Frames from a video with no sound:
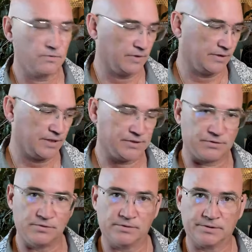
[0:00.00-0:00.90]
with these
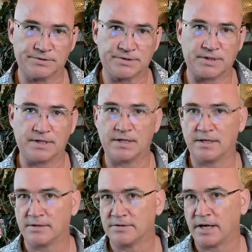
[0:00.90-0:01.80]
tools
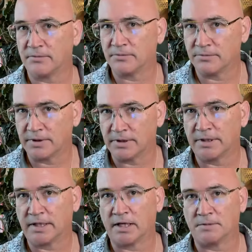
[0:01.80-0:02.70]
that
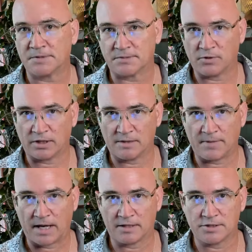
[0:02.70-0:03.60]
really helps to bring the
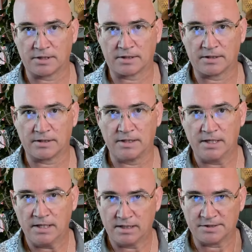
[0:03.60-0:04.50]
magic,
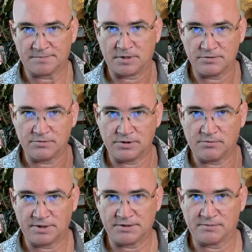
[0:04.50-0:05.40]
especially with the
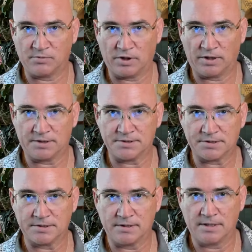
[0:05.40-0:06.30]
wisdom wands,
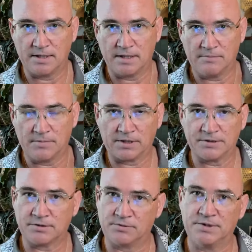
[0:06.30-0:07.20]

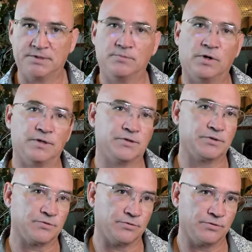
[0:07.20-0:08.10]
because the wisdom wands
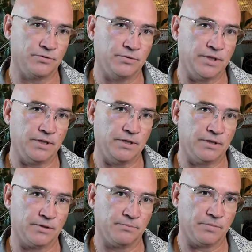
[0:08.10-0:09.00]
truly
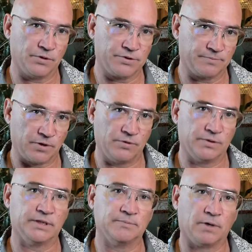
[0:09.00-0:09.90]
the most
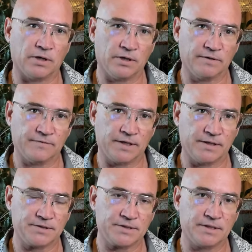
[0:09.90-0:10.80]
potent part of
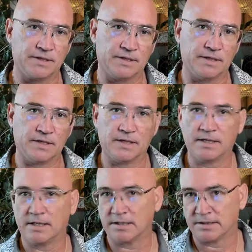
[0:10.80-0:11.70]
these
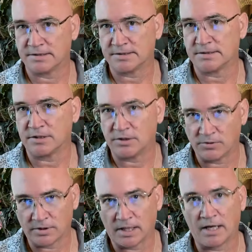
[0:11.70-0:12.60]
is
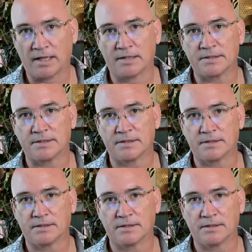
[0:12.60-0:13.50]
your light,
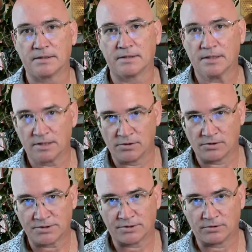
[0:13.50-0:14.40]

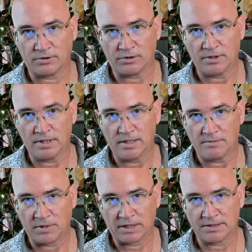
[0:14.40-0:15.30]
your soul,
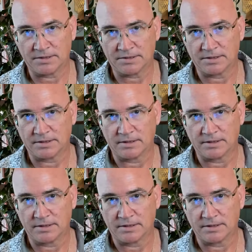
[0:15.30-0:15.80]
because